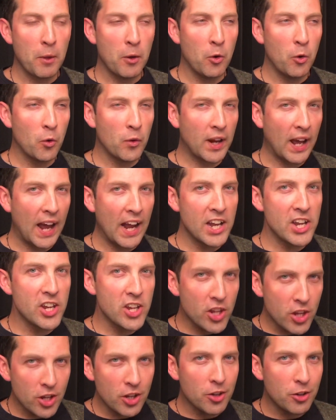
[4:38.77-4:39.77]
Or can
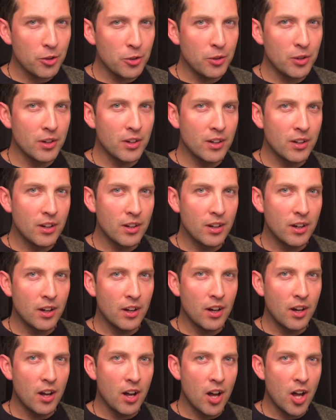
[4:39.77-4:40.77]
you
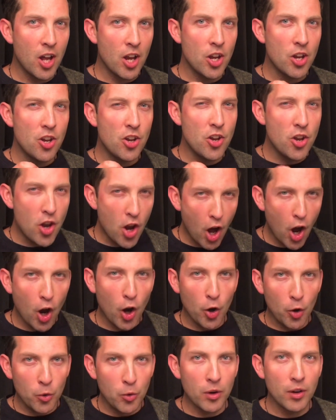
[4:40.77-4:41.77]

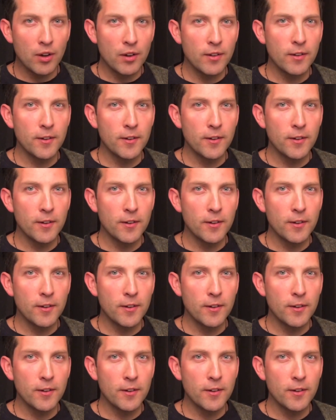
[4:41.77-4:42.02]
know